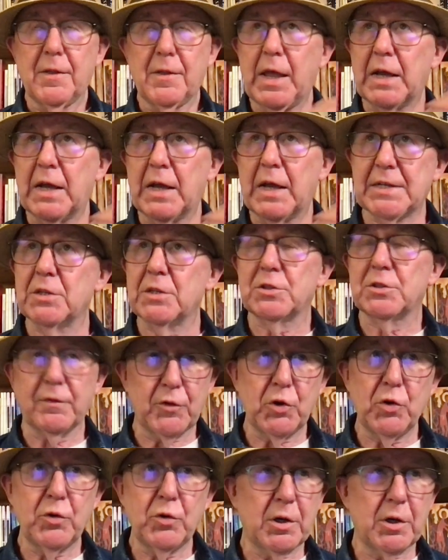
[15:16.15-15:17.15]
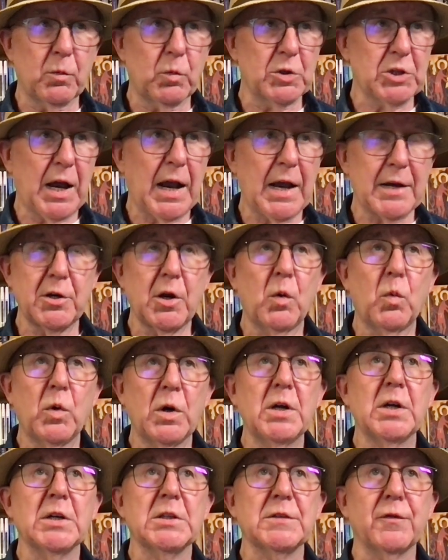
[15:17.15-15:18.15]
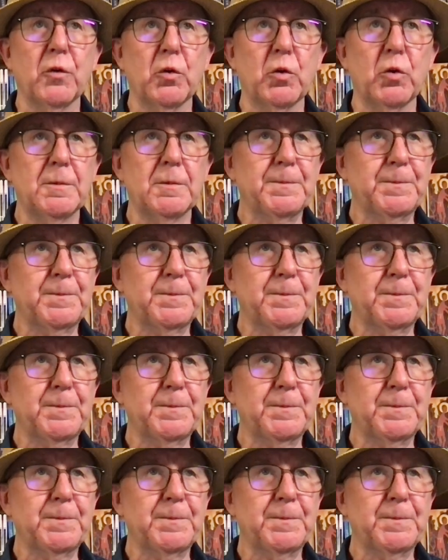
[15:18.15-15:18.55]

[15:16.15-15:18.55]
that sense of union, which I had no words for,